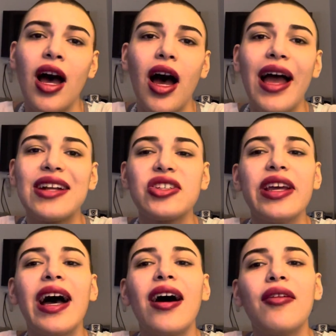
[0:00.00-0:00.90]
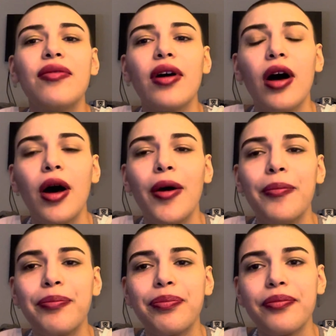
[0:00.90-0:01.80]
I actually have
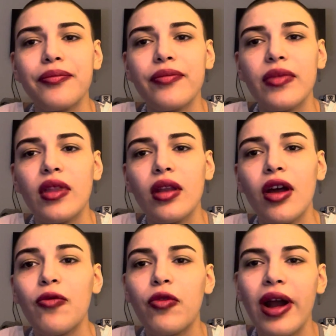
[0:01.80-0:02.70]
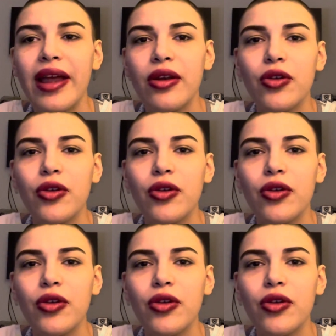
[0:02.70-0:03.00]
a friend